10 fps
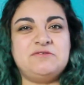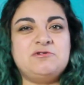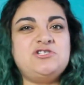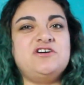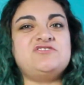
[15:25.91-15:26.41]
And
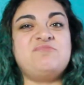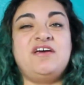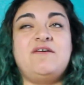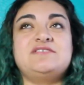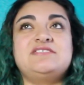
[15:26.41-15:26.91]
when she got to me,
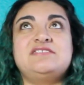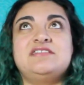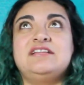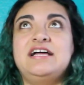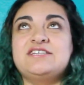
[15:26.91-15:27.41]
I
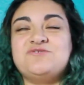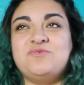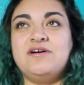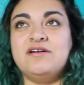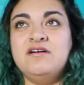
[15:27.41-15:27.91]
was the last
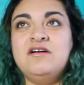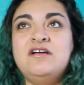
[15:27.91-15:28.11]
one.